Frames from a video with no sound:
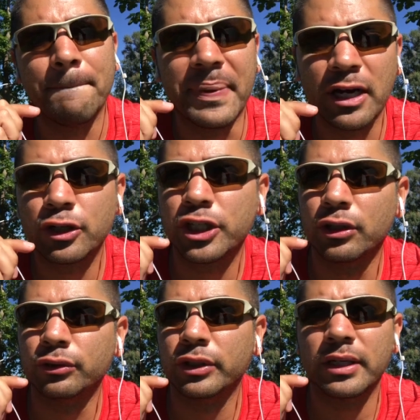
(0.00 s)
bear
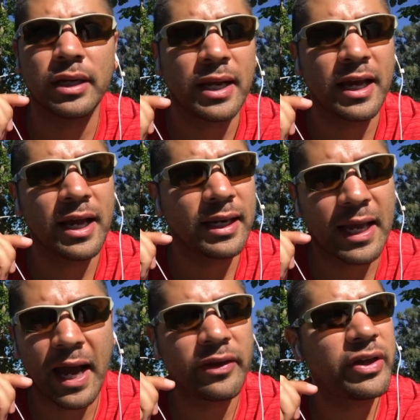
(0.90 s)
children, and
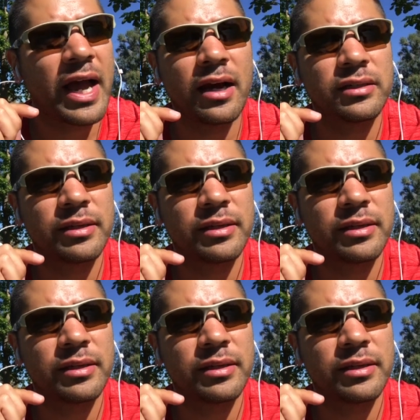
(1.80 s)
guide the house.